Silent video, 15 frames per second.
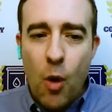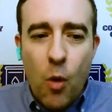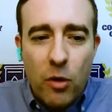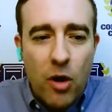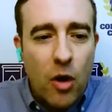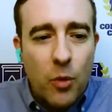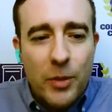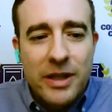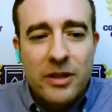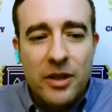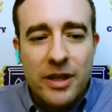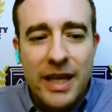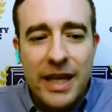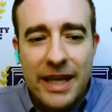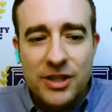Or are we
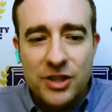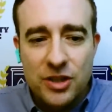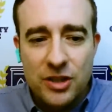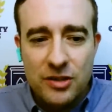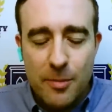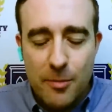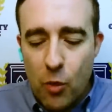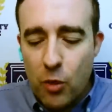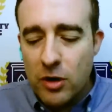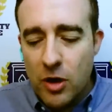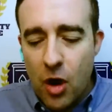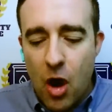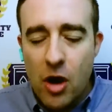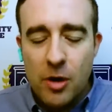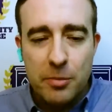looking at just a more
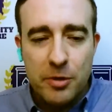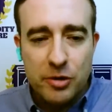long,